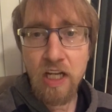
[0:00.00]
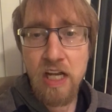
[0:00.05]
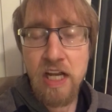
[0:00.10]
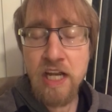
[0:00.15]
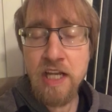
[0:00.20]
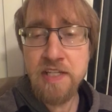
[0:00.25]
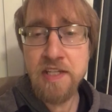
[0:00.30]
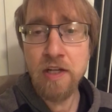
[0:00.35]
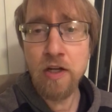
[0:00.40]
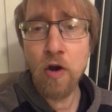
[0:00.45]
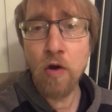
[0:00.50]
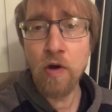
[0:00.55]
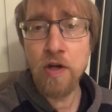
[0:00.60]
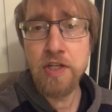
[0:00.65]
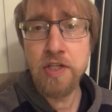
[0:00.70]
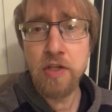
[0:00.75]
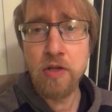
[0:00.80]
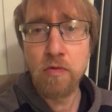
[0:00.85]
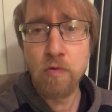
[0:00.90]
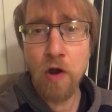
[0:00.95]
isn't going
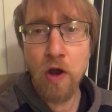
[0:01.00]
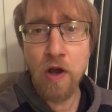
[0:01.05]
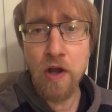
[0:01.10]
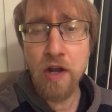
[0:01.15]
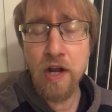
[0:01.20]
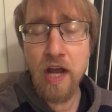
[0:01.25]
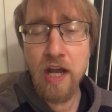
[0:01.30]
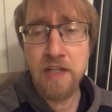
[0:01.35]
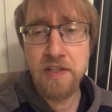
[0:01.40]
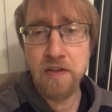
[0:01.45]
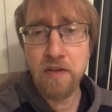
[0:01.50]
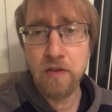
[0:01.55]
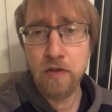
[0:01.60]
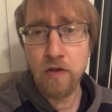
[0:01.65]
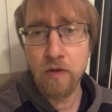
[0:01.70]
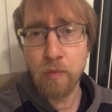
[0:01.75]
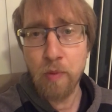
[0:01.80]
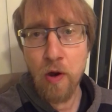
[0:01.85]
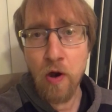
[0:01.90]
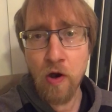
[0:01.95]
to run as a
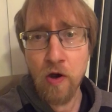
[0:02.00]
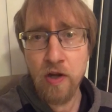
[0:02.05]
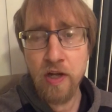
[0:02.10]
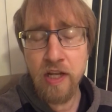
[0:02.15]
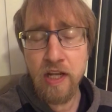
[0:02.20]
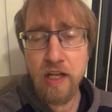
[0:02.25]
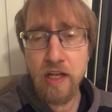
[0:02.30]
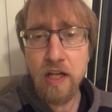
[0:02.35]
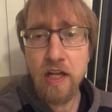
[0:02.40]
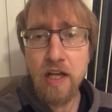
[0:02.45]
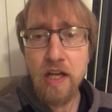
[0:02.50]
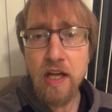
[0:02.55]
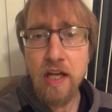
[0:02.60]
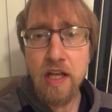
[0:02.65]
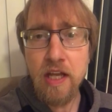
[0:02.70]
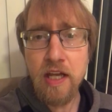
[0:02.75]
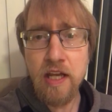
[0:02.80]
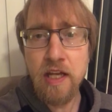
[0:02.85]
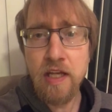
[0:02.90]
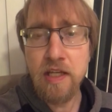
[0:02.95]
third party.
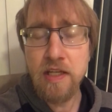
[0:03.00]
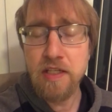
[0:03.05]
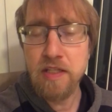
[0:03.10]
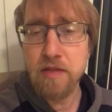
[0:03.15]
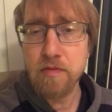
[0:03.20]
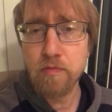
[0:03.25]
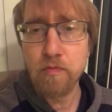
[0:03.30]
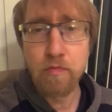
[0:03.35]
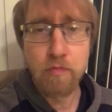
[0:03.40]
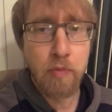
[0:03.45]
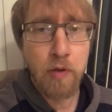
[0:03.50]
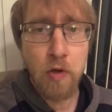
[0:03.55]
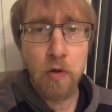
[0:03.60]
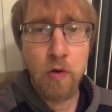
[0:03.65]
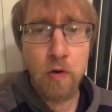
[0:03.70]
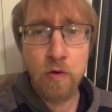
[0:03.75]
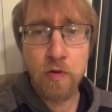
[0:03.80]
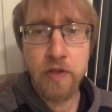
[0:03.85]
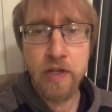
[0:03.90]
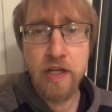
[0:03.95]
He's
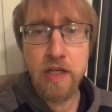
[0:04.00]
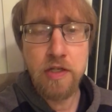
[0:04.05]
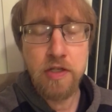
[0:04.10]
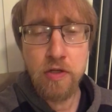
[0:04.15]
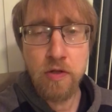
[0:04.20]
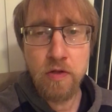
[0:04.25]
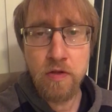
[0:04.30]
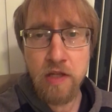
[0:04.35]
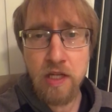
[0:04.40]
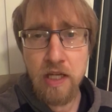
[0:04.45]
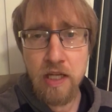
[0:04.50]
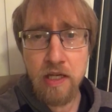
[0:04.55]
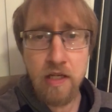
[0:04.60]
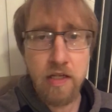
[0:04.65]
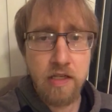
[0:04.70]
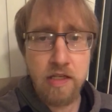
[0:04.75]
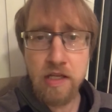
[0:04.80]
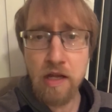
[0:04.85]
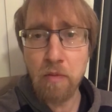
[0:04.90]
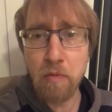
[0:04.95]
beholden to the
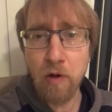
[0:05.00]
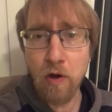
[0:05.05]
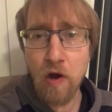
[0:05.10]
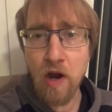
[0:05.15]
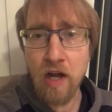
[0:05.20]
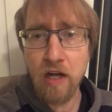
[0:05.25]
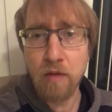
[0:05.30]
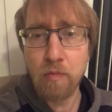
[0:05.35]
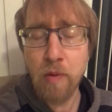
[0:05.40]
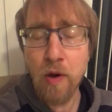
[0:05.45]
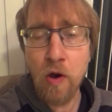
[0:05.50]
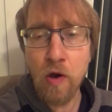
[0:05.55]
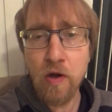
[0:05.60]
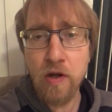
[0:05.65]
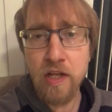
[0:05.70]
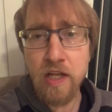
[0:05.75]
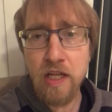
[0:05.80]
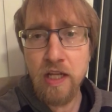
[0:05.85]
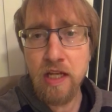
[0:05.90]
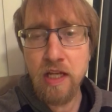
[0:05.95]
Democratic
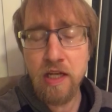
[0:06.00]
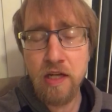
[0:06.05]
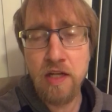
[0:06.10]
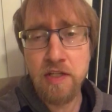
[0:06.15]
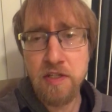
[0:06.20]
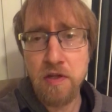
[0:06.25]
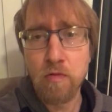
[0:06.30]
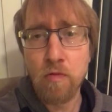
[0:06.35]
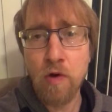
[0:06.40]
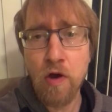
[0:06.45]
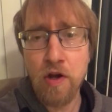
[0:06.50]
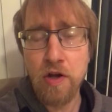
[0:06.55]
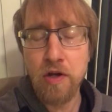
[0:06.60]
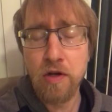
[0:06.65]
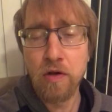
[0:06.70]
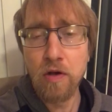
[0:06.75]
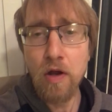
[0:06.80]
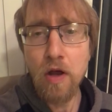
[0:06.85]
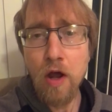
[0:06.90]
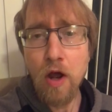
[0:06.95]
Party. He doesn't want
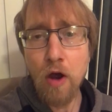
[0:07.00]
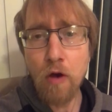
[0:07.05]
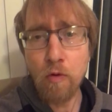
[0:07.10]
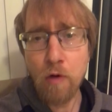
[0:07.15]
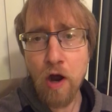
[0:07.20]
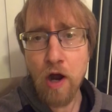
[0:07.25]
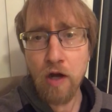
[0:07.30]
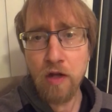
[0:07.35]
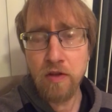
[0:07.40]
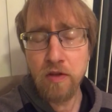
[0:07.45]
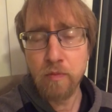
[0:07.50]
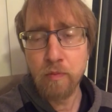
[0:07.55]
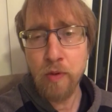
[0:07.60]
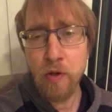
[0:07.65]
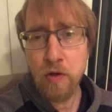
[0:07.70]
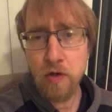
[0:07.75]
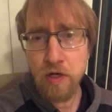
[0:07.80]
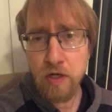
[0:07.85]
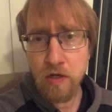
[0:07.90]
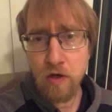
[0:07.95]
to rock the
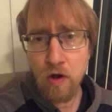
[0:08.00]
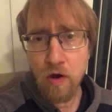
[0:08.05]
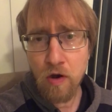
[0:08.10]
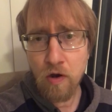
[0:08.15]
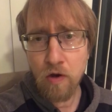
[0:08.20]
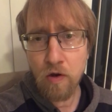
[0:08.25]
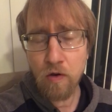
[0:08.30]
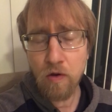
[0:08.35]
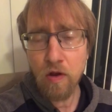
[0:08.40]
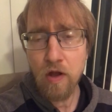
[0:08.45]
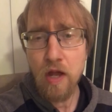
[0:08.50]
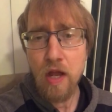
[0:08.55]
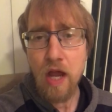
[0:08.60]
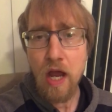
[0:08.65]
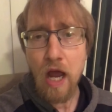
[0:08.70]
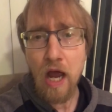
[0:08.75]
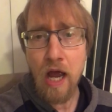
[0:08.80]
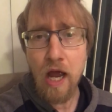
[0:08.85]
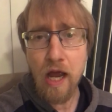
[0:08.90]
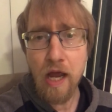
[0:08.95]
boat at all.
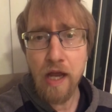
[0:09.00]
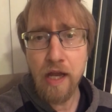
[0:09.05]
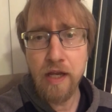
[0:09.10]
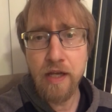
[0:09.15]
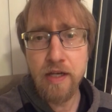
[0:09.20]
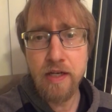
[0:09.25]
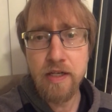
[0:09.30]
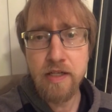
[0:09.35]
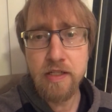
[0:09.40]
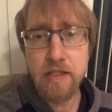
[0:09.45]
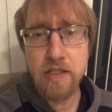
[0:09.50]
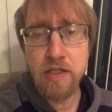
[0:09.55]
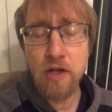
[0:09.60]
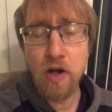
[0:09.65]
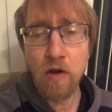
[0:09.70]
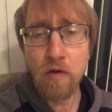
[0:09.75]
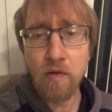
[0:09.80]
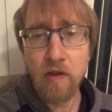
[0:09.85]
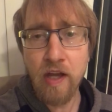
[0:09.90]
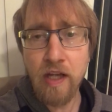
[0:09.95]
And, you
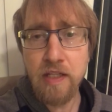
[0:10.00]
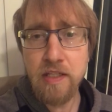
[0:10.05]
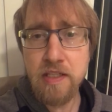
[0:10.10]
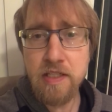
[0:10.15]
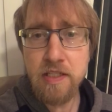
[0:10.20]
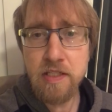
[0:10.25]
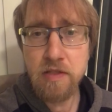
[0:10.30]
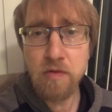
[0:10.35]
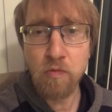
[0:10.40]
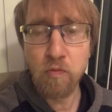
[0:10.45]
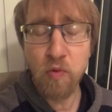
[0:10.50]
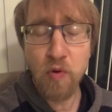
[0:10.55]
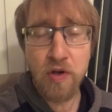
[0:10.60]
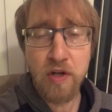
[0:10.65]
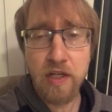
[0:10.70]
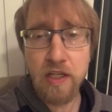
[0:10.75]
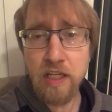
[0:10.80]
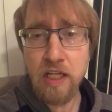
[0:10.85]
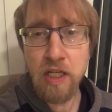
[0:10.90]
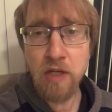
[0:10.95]
know, that's
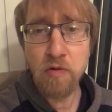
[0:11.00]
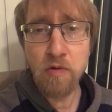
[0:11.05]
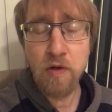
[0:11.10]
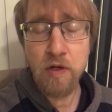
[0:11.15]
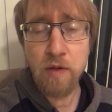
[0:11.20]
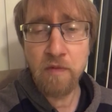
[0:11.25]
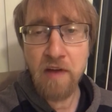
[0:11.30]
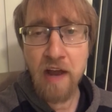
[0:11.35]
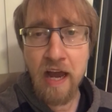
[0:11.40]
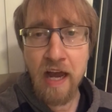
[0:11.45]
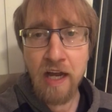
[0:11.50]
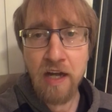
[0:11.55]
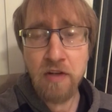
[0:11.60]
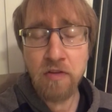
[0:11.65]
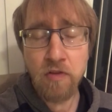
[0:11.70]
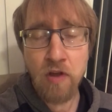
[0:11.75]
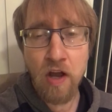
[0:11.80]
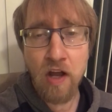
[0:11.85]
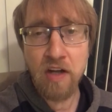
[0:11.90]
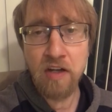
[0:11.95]
what he would have had a
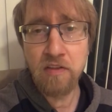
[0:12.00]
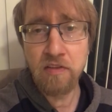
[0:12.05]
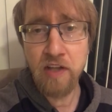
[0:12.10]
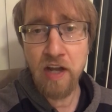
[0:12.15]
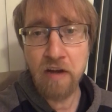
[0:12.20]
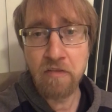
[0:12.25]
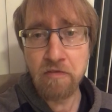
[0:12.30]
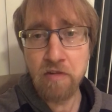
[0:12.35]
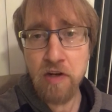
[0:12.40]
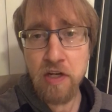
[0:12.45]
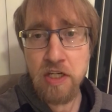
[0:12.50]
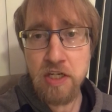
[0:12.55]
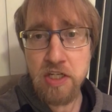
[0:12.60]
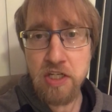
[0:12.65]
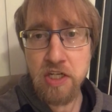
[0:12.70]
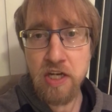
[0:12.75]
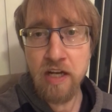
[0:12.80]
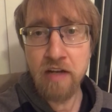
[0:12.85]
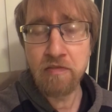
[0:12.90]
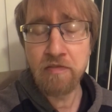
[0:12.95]
lot of
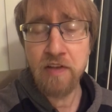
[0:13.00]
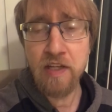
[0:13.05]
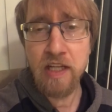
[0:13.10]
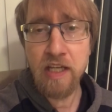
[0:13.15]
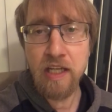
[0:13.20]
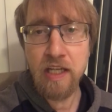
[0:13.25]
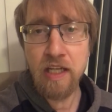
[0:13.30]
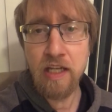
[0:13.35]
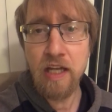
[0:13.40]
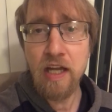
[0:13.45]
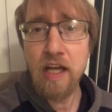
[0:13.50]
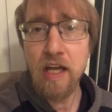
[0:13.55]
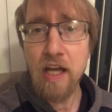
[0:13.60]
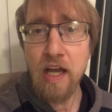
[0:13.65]
leverage if he,